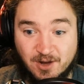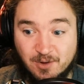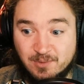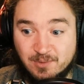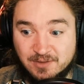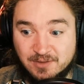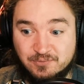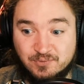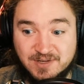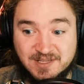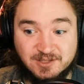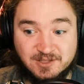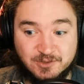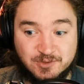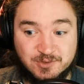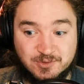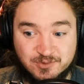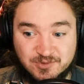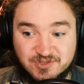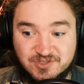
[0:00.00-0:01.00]
oh, well, if we
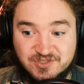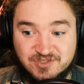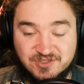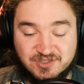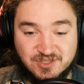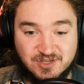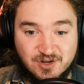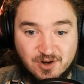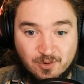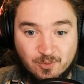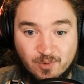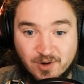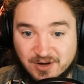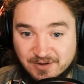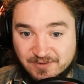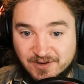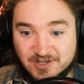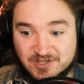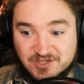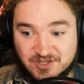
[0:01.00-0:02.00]
lose,
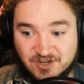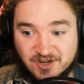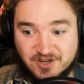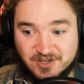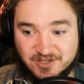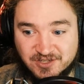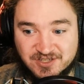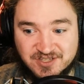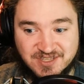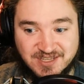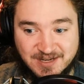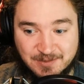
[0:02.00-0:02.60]
one of our starters,